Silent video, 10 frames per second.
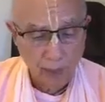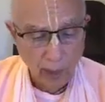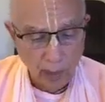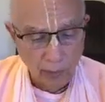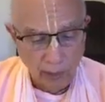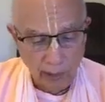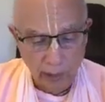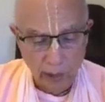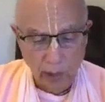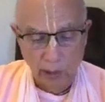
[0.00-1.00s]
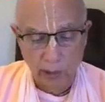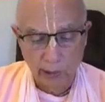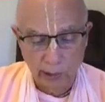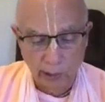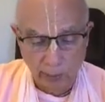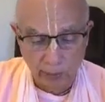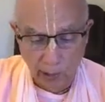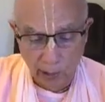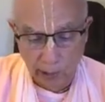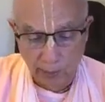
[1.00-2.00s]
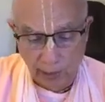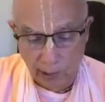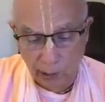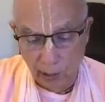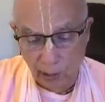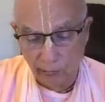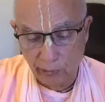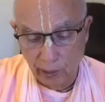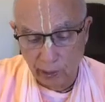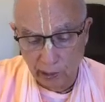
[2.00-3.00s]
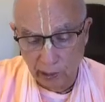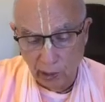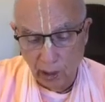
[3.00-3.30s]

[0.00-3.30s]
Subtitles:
Adwaita Acharya is a separate expansion of his.